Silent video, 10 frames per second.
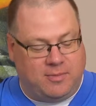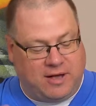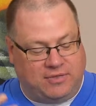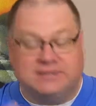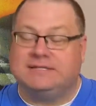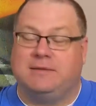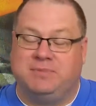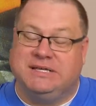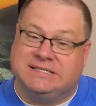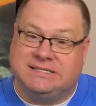about the set
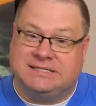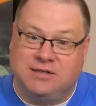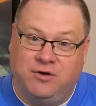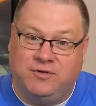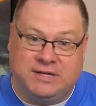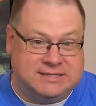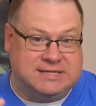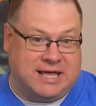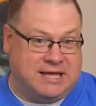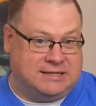piece itself. It is
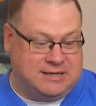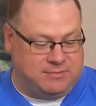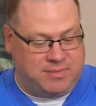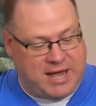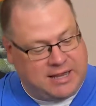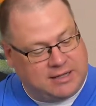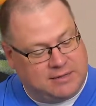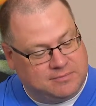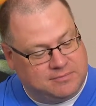the ATM Bank.